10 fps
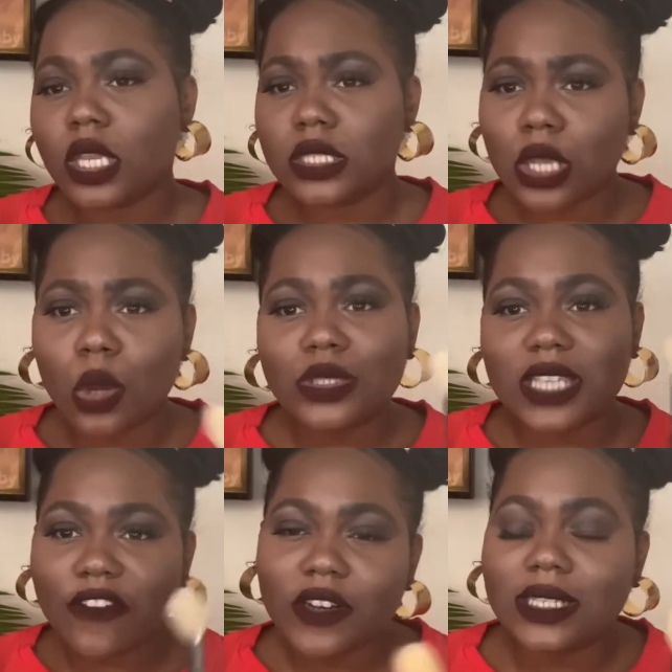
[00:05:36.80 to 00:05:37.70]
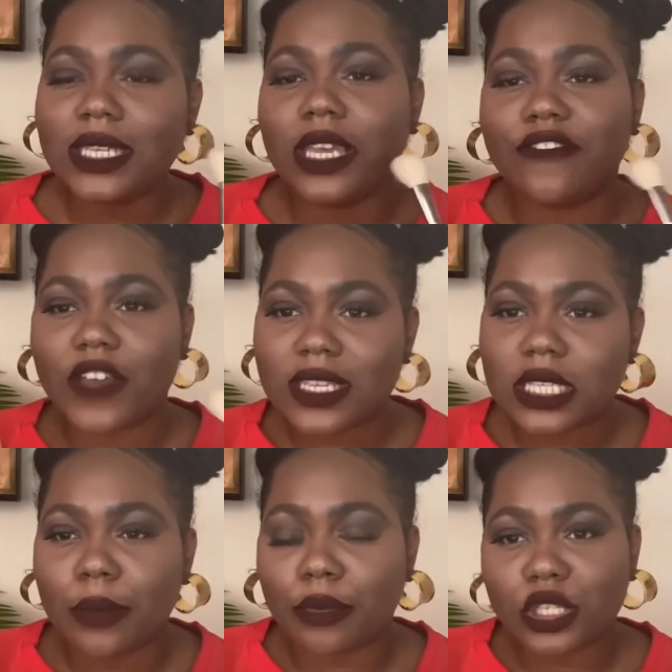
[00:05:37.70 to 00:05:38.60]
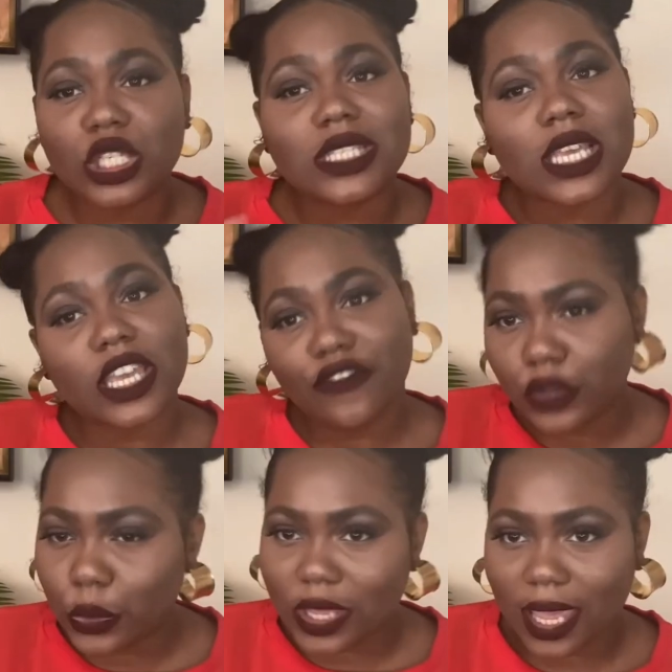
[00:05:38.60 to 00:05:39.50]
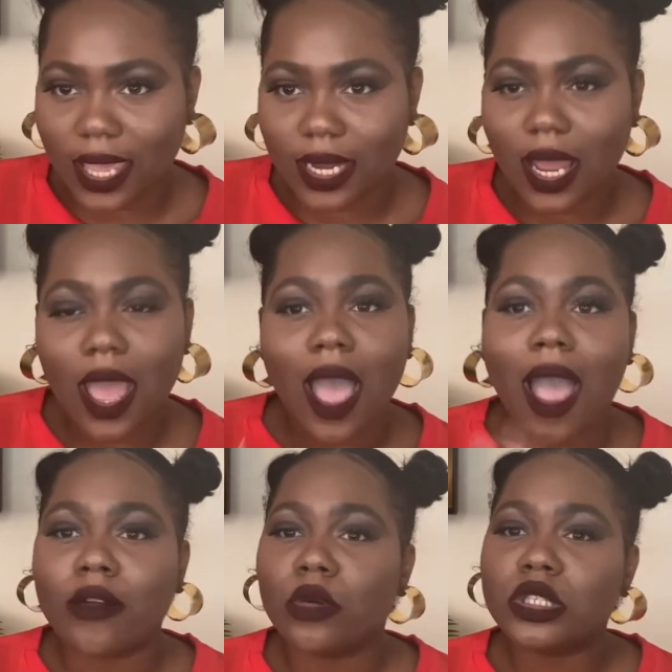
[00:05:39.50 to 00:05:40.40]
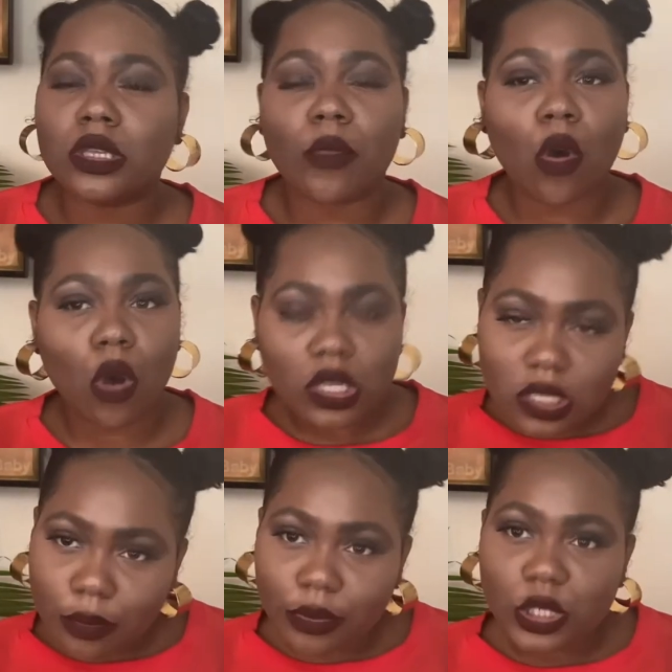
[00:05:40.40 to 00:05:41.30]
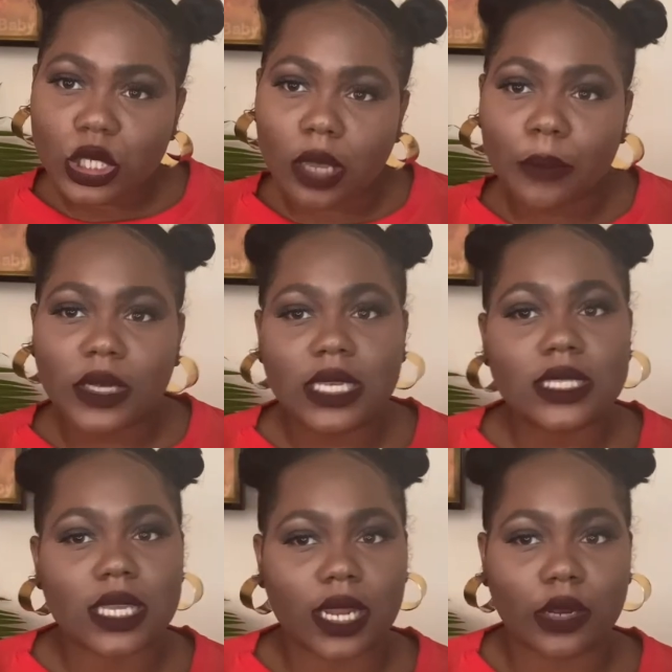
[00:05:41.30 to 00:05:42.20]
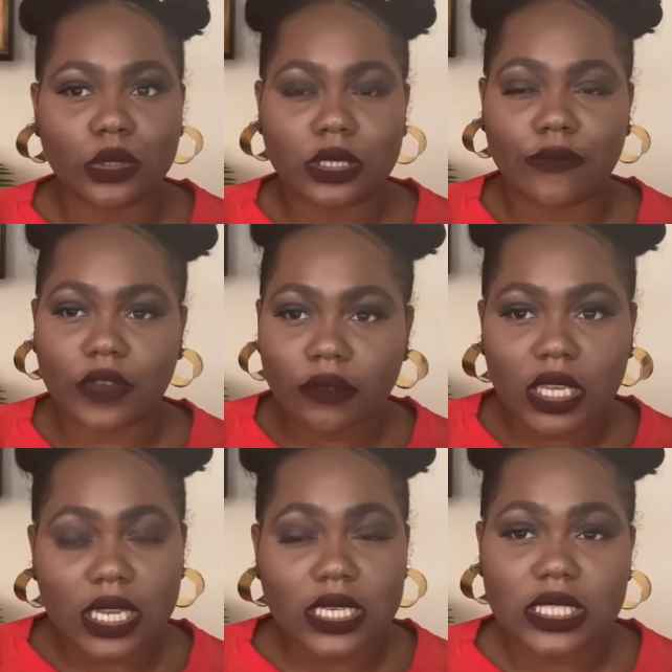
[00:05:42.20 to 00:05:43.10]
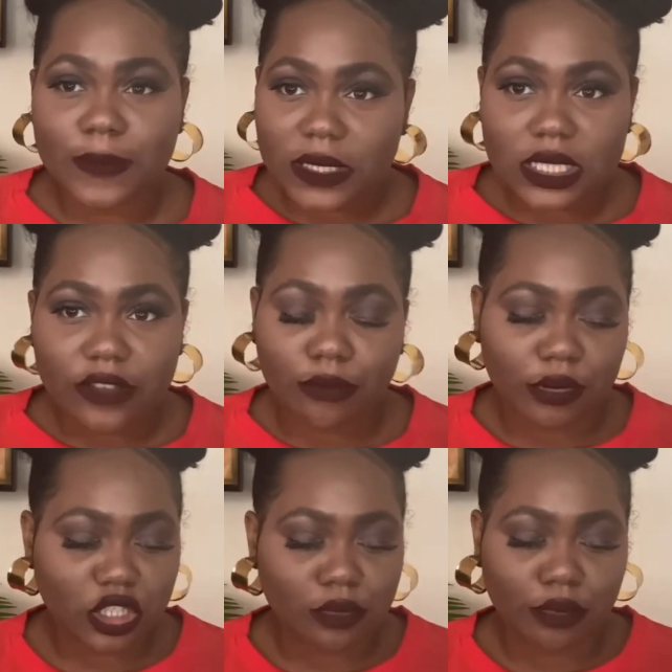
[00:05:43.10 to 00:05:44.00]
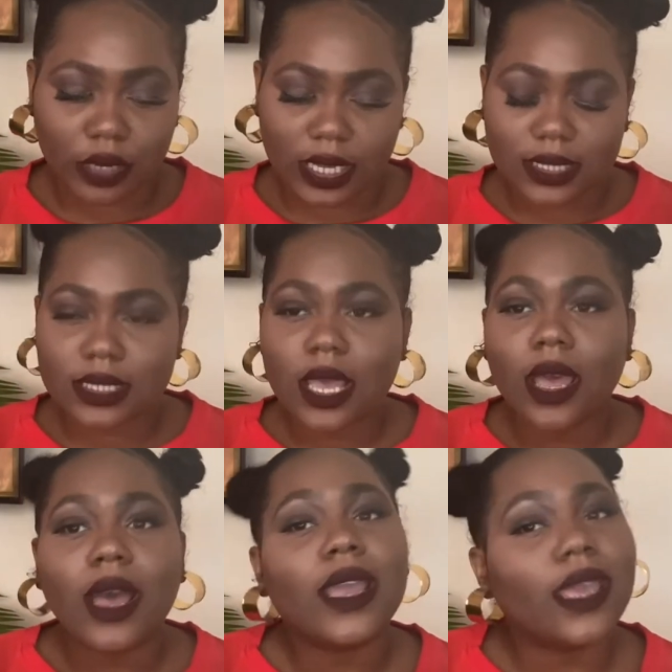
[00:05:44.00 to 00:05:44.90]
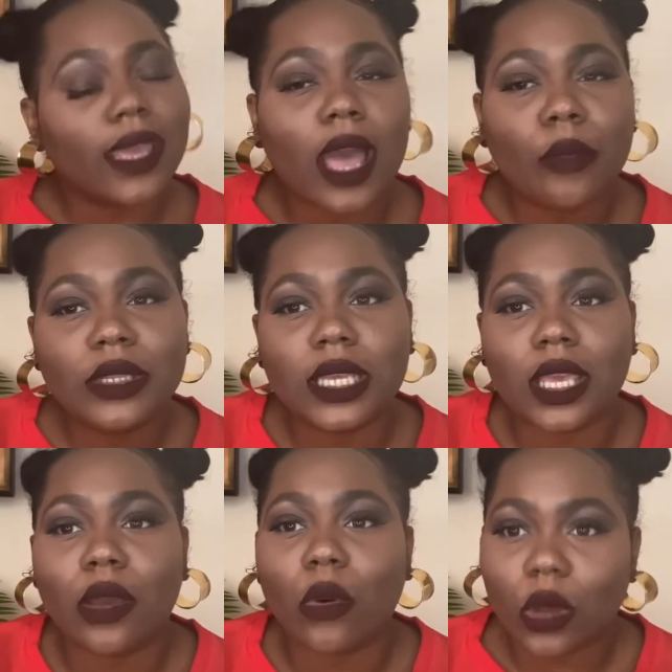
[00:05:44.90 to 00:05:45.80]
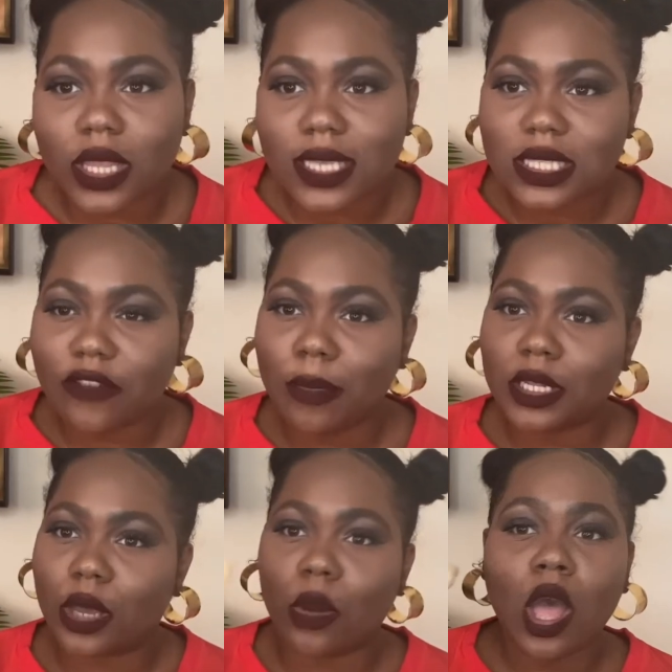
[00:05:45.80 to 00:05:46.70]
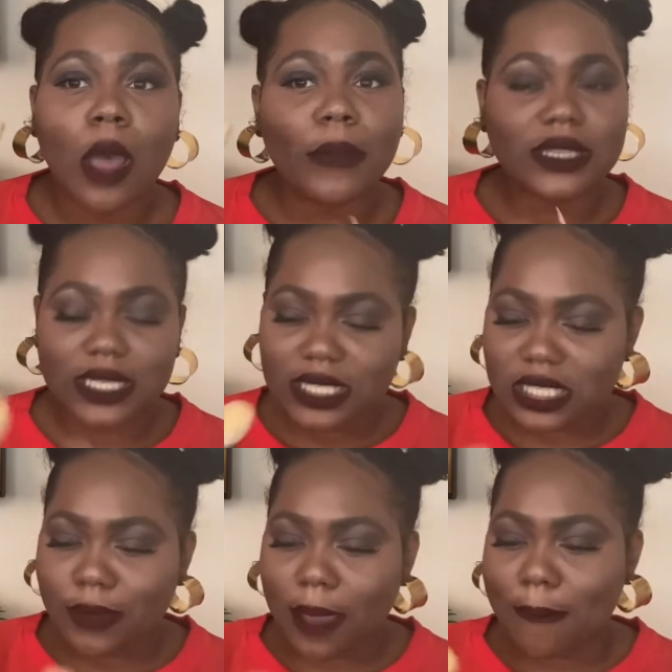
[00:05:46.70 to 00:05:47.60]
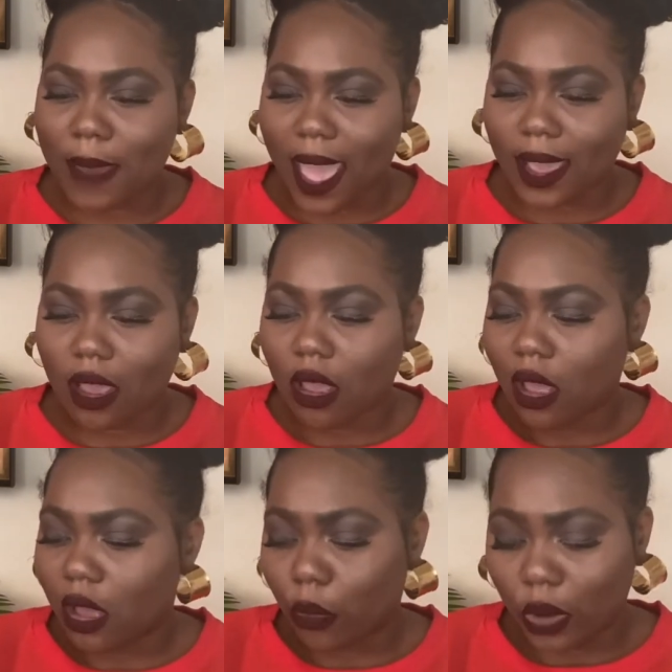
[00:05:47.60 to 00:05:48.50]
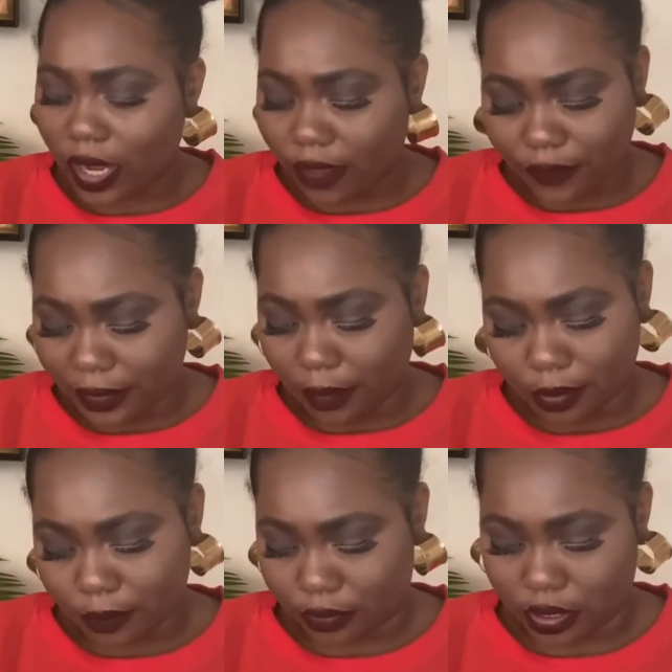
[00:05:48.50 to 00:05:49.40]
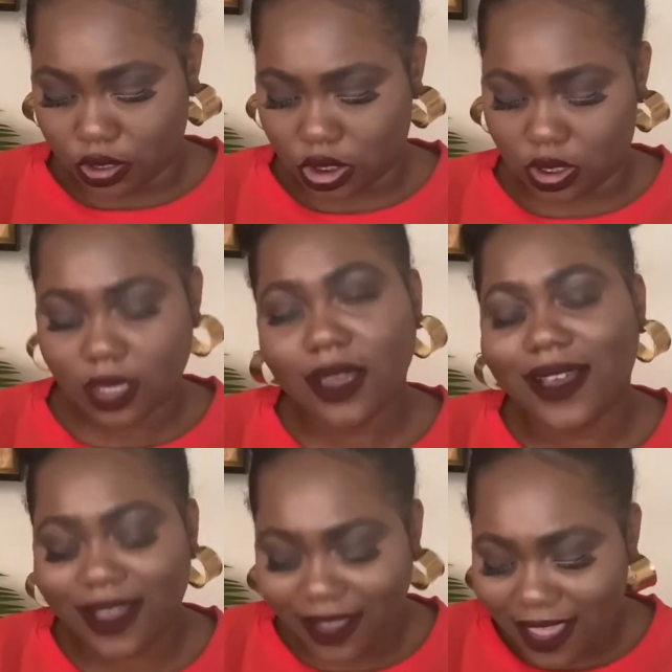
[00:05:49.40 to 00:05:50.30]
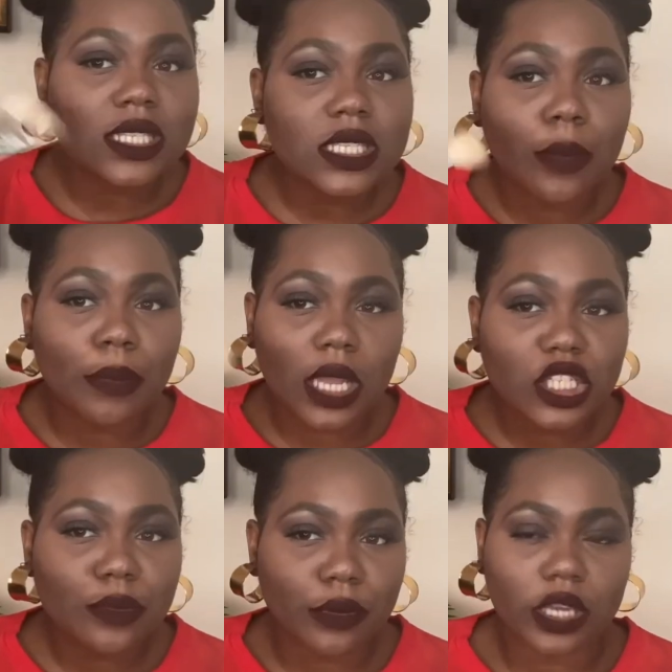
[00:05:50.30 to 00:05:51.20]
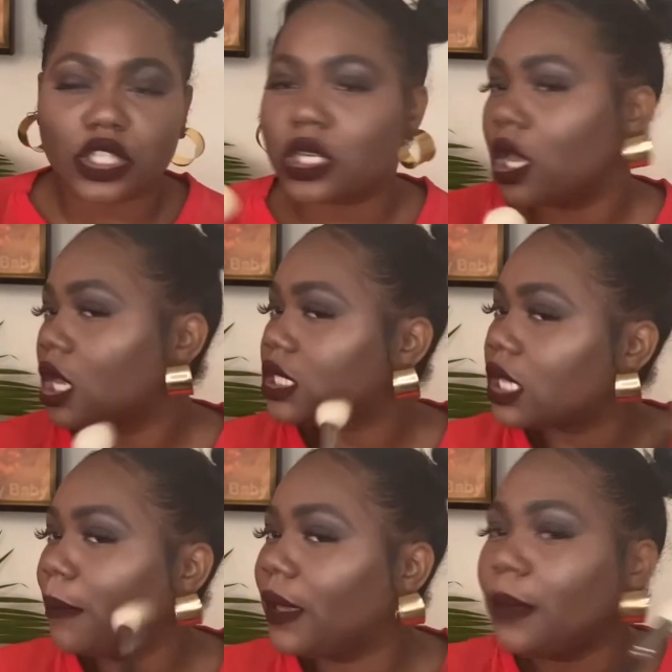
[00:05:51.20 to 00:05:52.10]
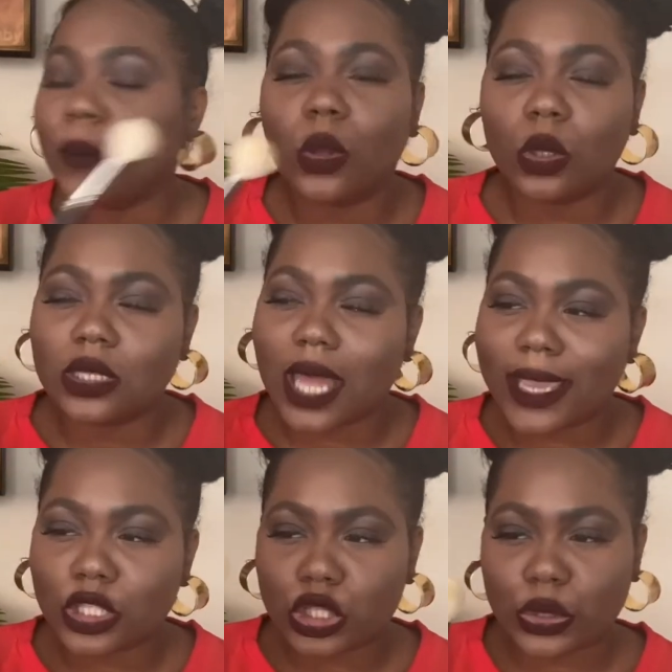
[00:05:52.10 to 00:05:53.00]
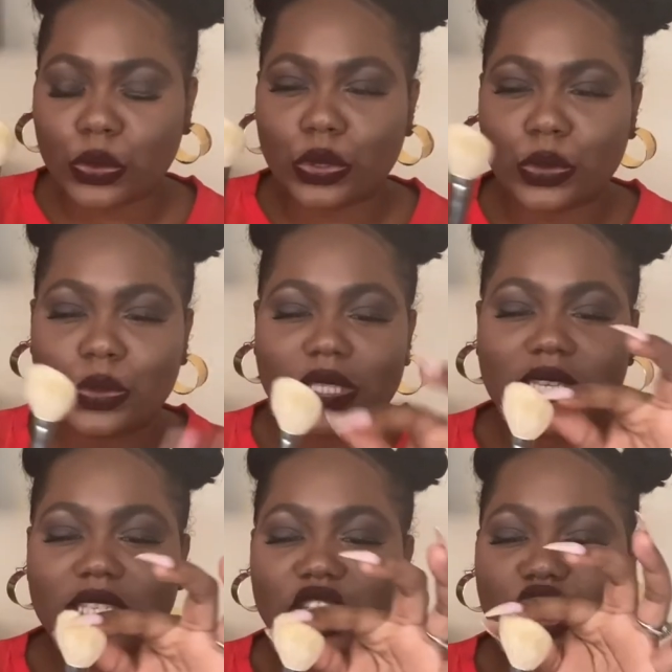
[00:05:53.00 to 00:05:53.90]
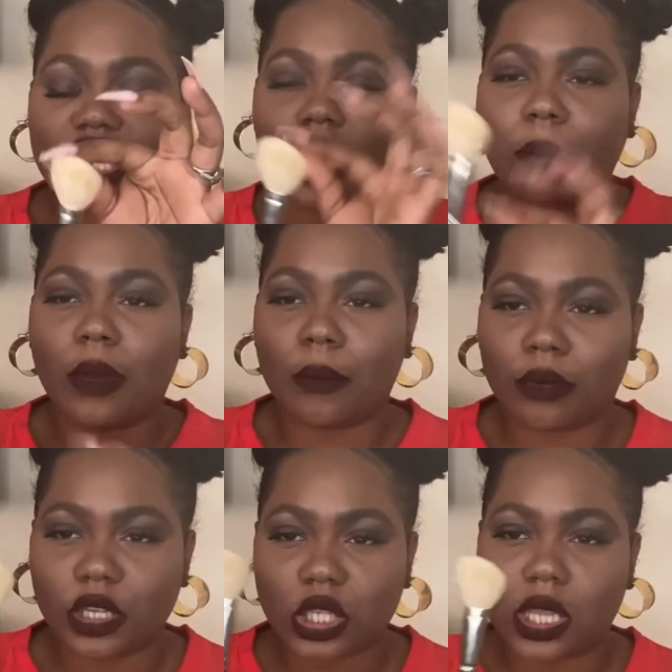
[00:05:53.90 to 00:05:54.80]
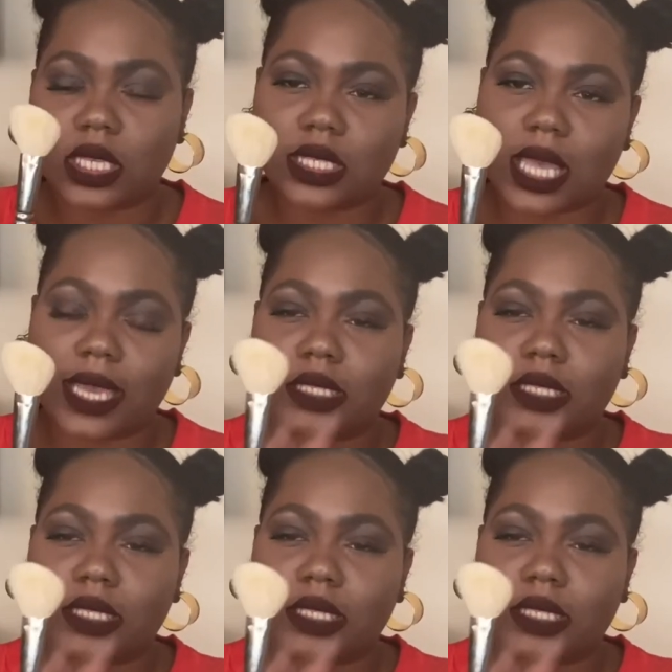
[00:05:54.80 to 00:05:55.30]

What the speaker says: So definitely invest in brushes if you can. I know some awesome brush companies, and I know some very inexpensive brush brands. Again, I'll be linking all that stuff below. But this is my MAC whatever number brush. This is a blush brush. Some people like to use this shape brush and this size